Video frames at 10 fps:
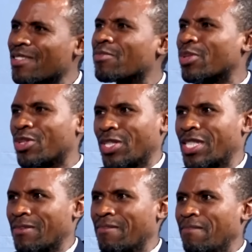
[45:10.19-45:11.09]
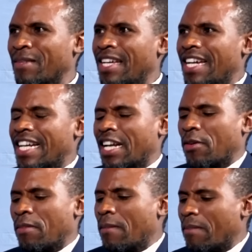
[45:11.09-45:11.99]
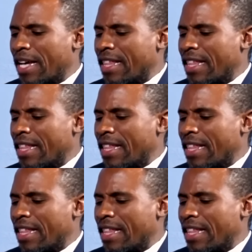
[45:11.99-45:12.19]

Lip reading: reproduce. And I remember